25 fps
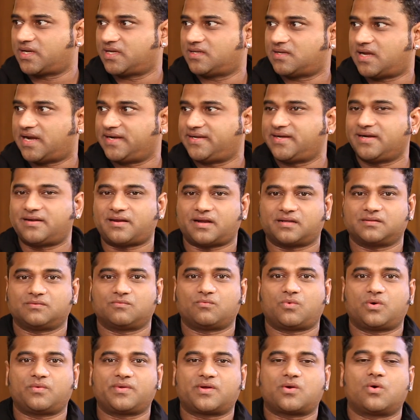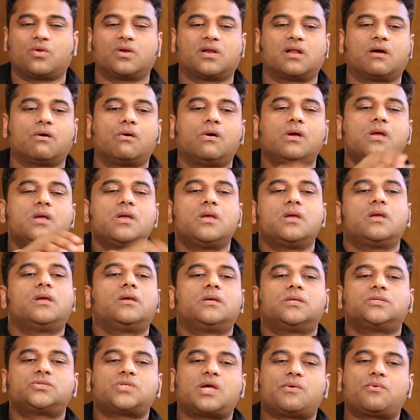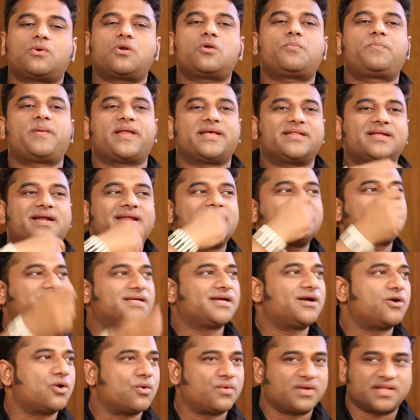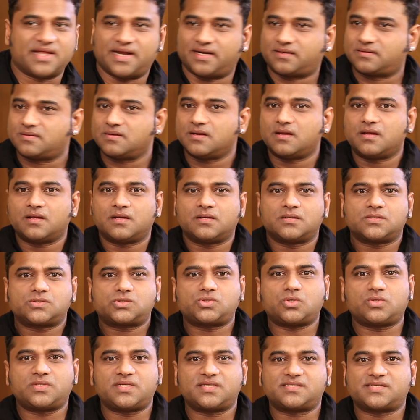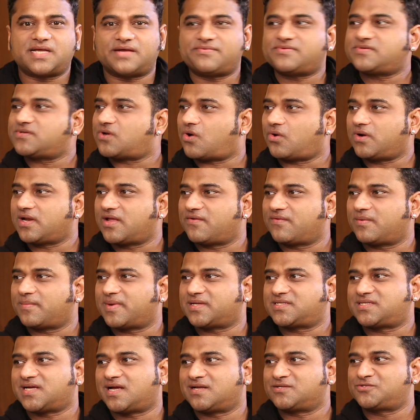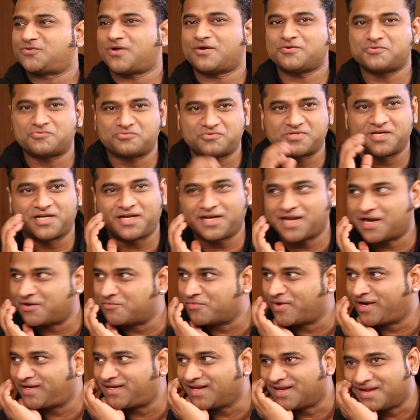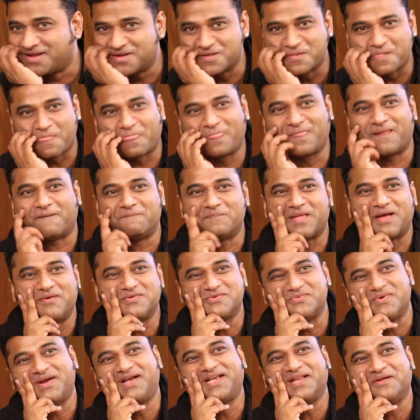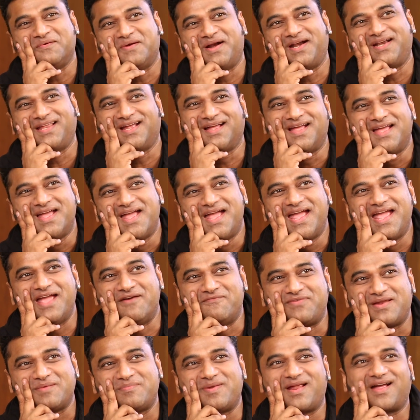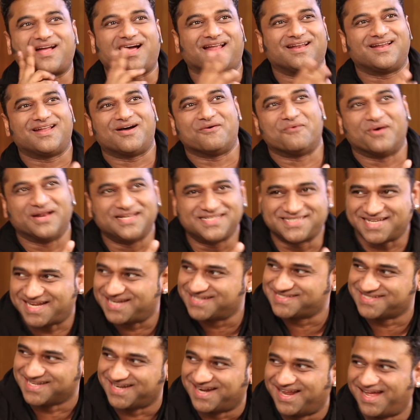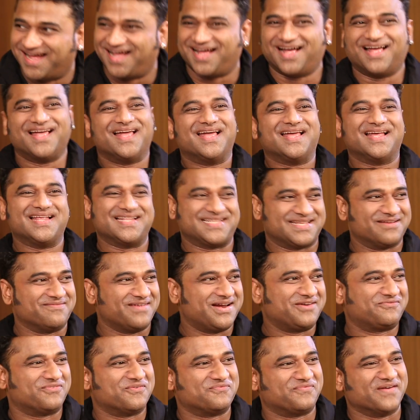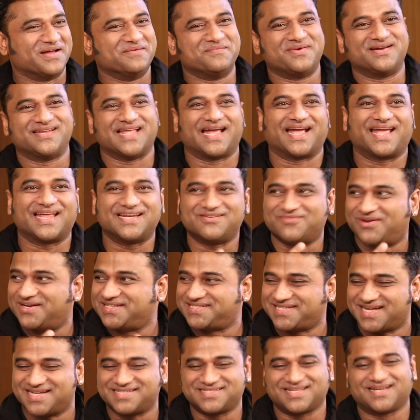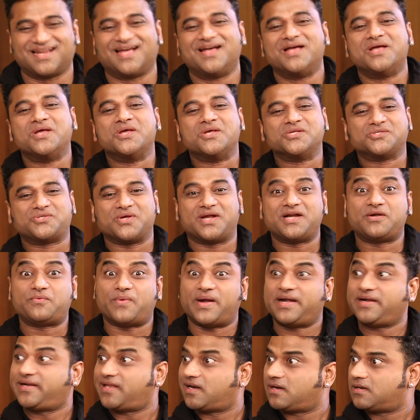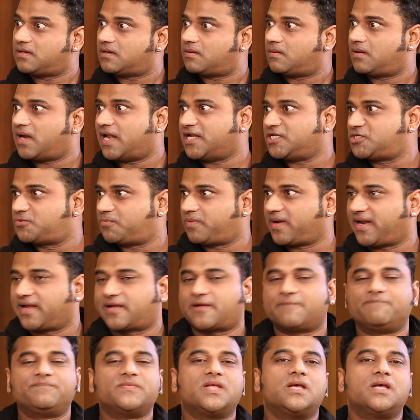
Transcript: Okay, IT track, what we call now. So I wanted to play that and sing it over that. So this guy was not giving me a chance. So I was sitting and waiting. I was waiting. Every break, Anna, one chance. Anna. I said, wait for 5 minutes. Again, one chance. Anna. So it went till lunch break.